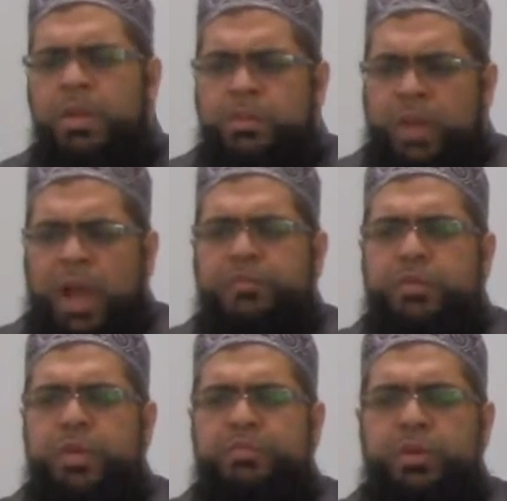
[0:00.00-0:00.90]
So
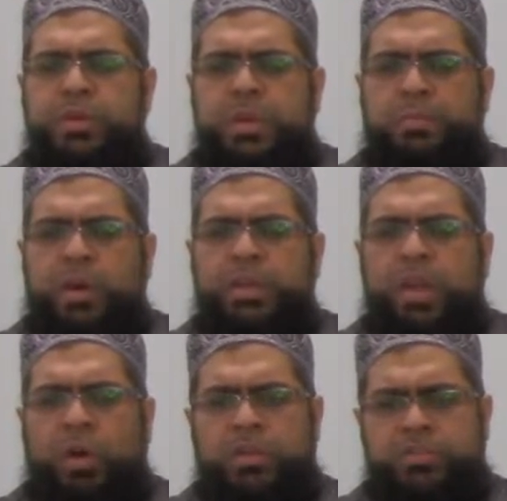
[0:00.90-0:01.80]
after we've put the body
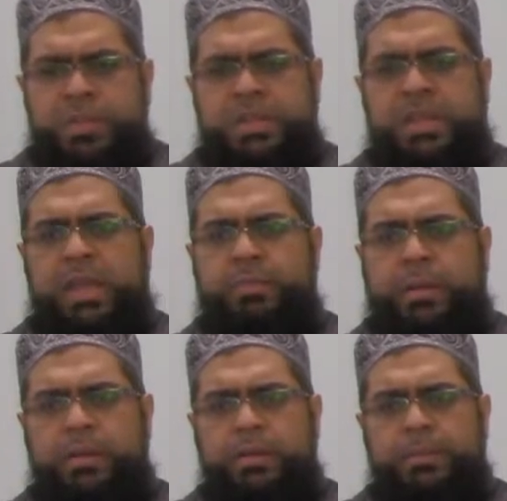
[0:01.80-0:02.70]
onto the
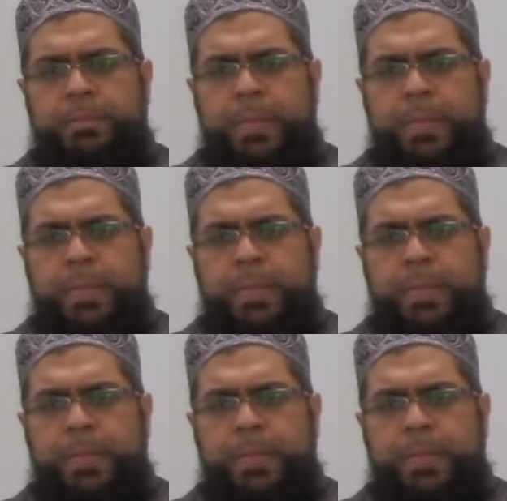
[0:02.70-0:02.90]
table,